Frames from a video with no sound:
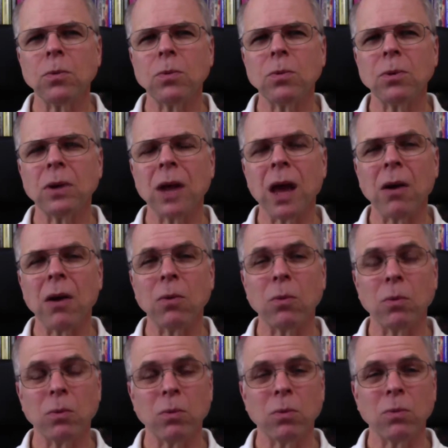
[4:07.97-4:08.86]

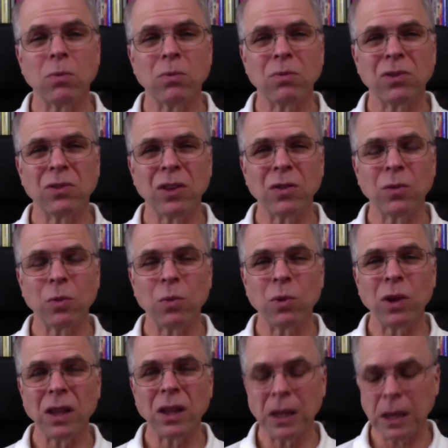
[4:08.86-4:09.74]
Now, since
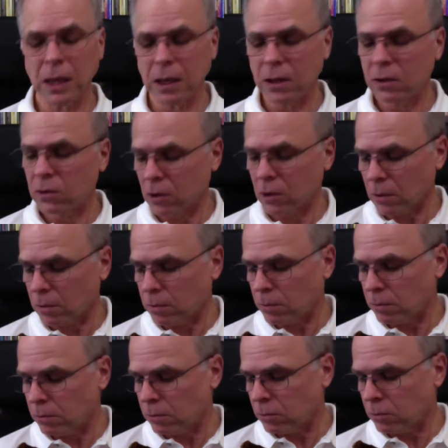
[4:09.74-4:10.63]
Willie is a
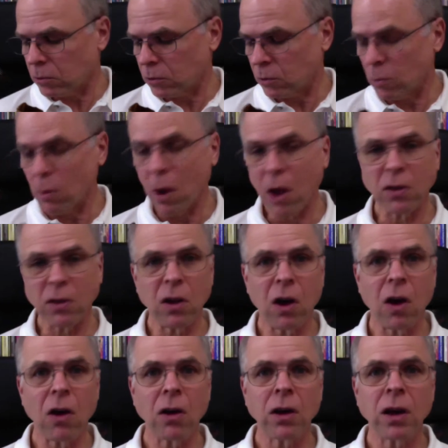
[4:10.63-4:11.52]
small
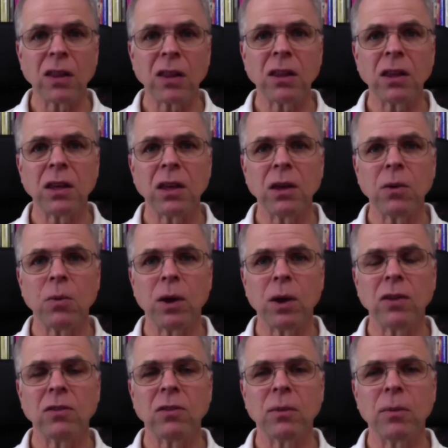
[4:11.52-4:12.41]
dog, I think he
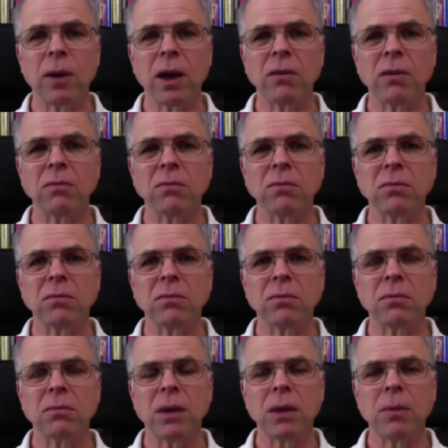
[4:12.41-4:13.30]
weighs about
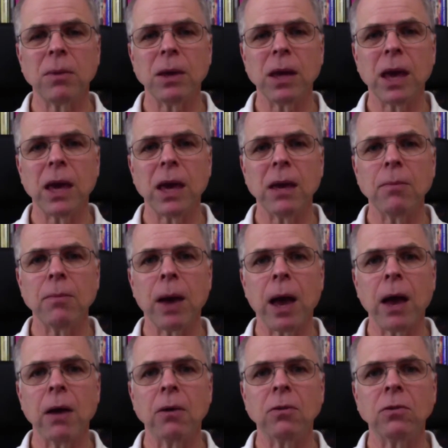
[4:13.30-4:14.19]
maybe 8
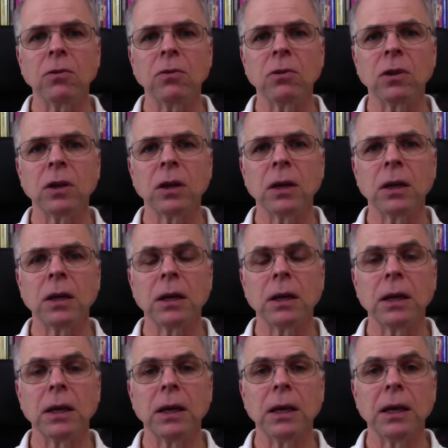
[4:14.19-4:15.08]
pounds,
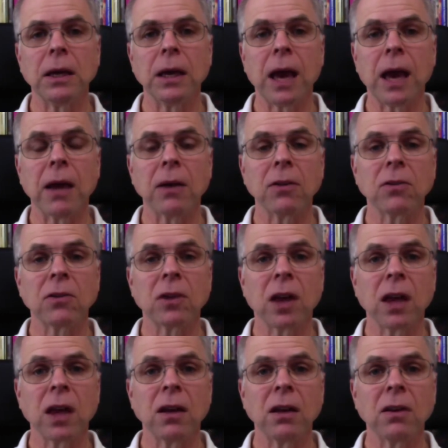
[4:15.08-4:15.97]
he has
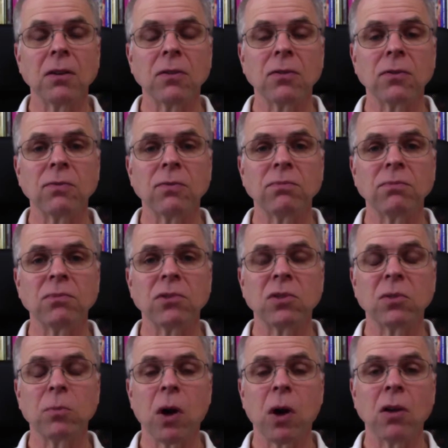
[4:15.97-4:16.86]
kind of
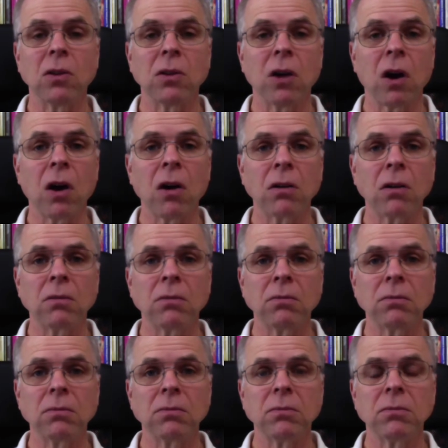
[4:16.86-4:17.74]
small dog
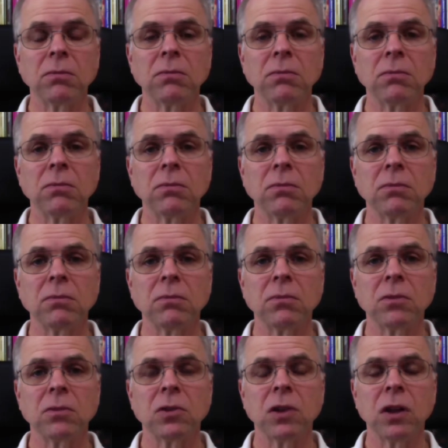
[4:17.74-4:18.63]

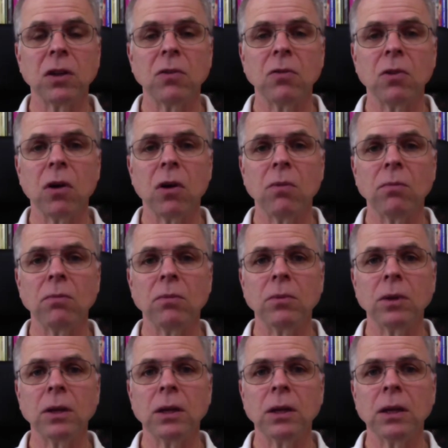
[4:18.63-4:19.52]
syndrome.
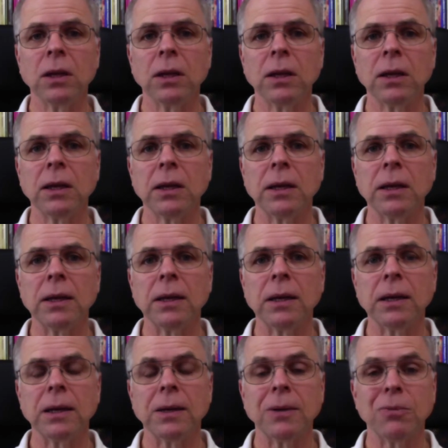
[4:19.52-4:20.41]

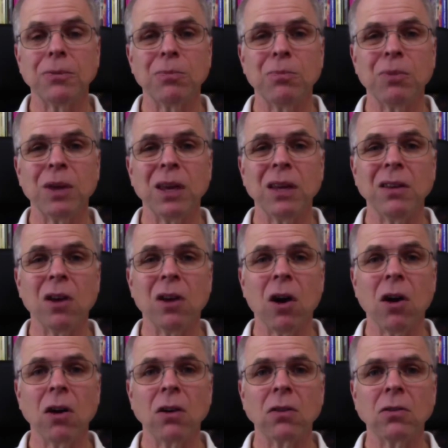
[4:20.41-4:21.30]
Big
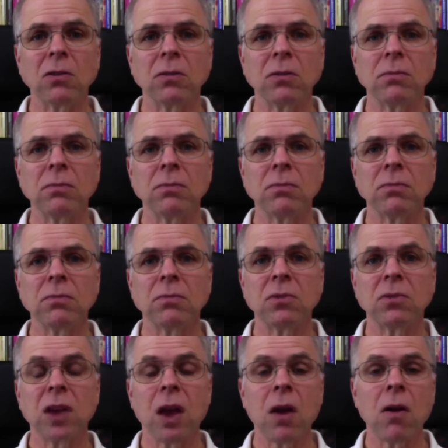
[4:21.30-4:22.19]
dogs
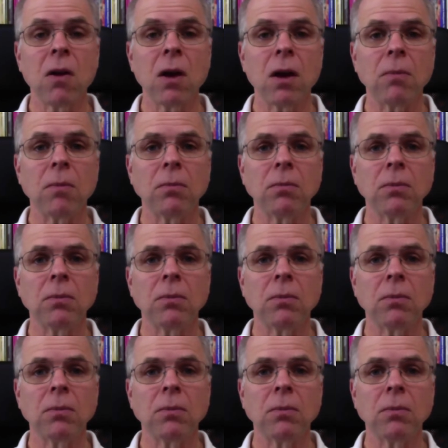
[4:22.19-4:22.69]
scare him.